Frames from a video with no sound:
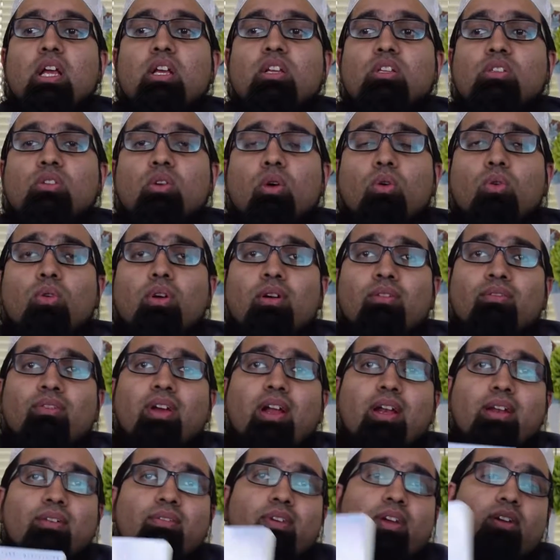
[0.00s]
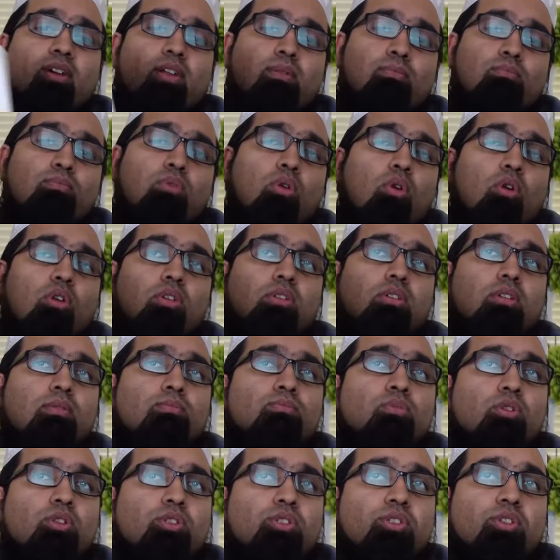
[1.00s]
So a very, very important
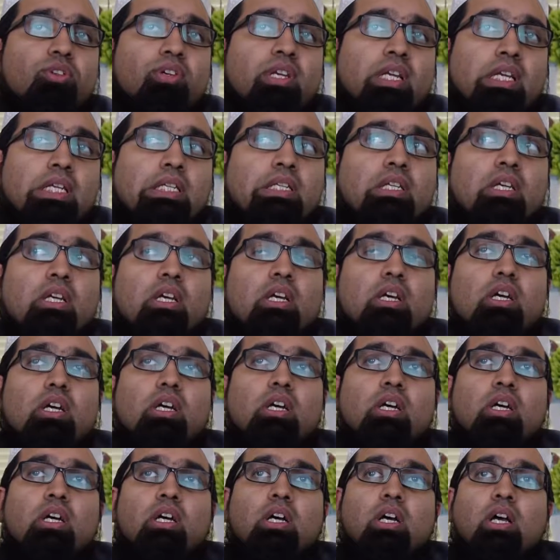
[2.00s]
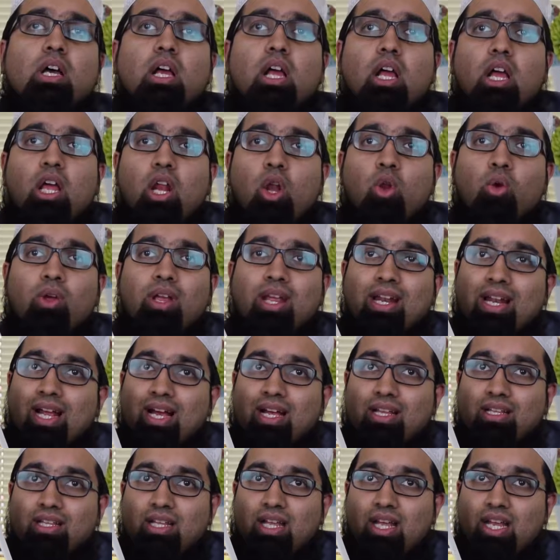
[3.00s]
book to read, looking
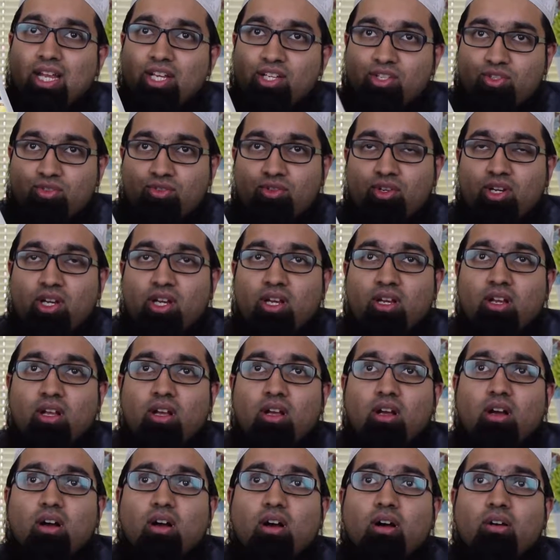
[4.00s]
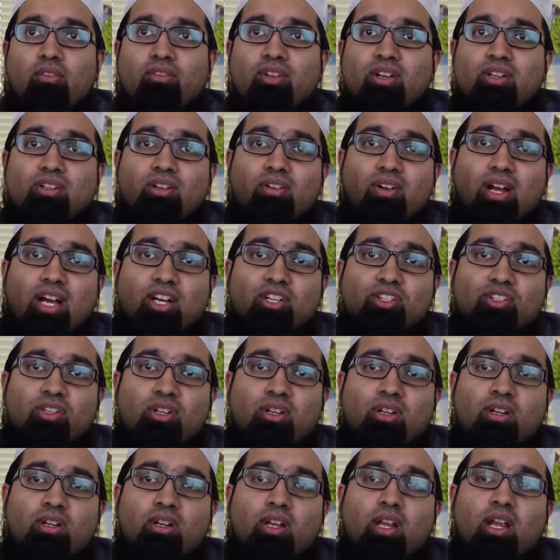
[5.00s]
at the history of
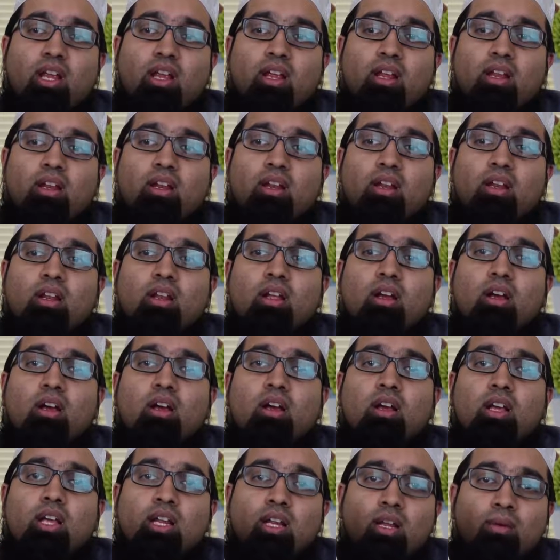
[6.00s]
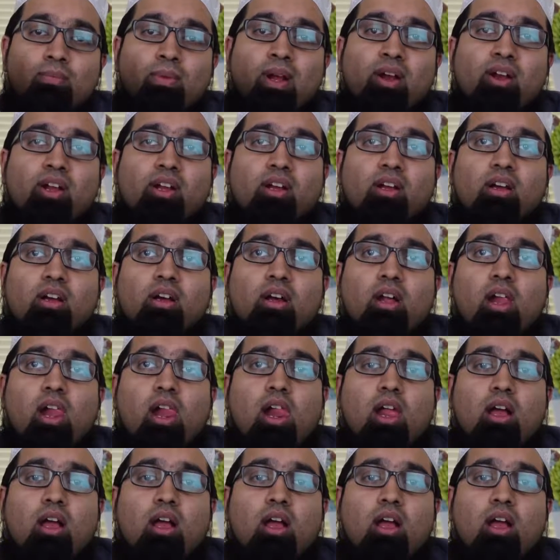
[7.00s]
interaction in America